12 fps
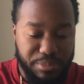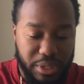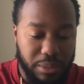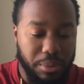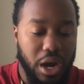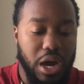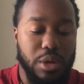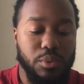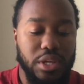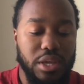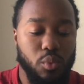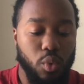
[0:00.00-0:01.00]
Off the Hook
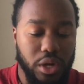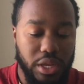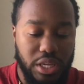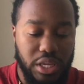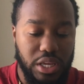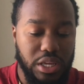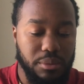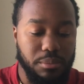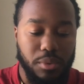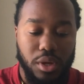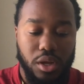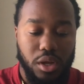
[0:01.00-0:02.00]
Barbershop. Yes, that's
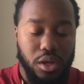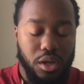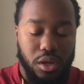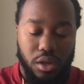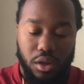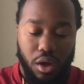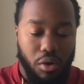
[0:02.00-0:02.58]
under renovation.